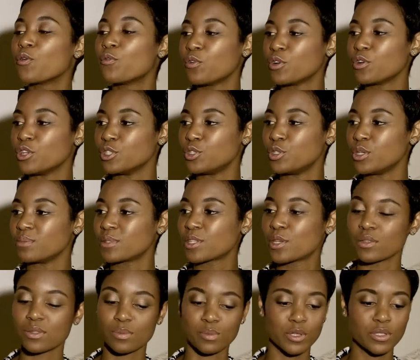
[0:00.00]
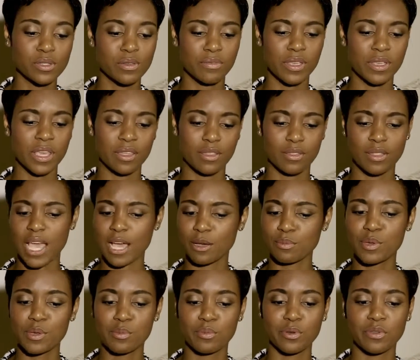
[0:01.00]
go for your dreams, because most of the
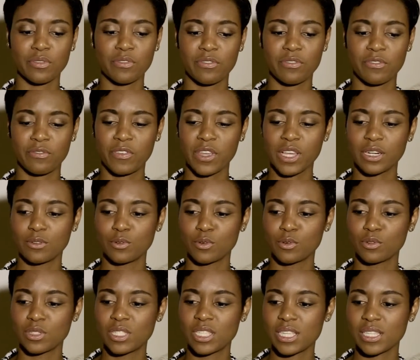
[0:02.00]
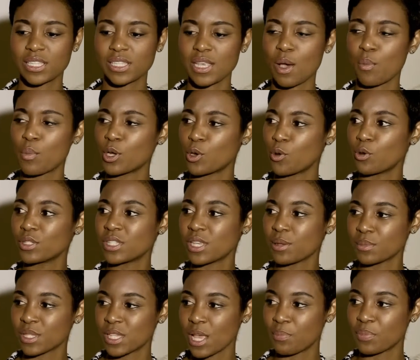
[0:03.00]
young people feel Uguti, someone owes
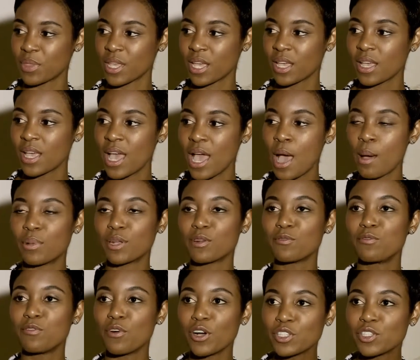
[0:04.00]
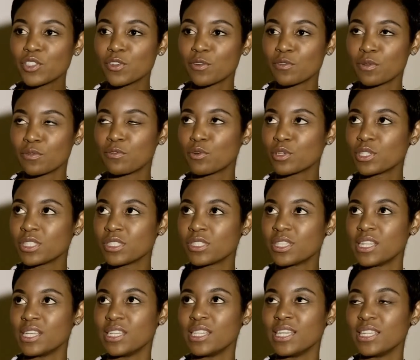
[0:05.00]
them something. But
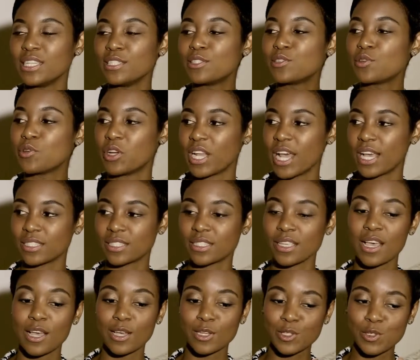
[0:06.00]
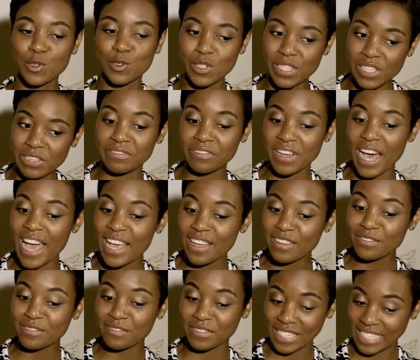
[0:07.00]
unfortunately, they need to realize, to
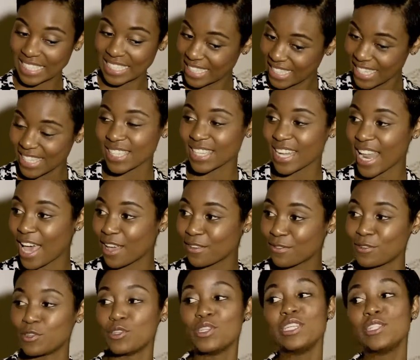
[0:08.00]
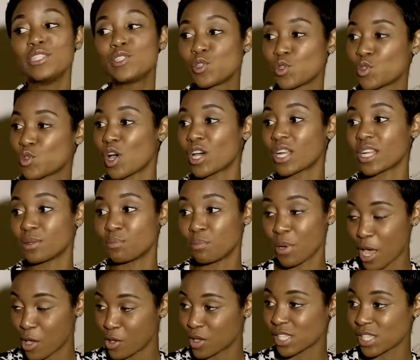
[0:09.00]
survive in this life, you need to start
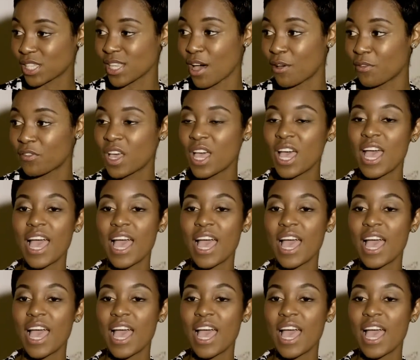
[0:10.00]
it by yourself.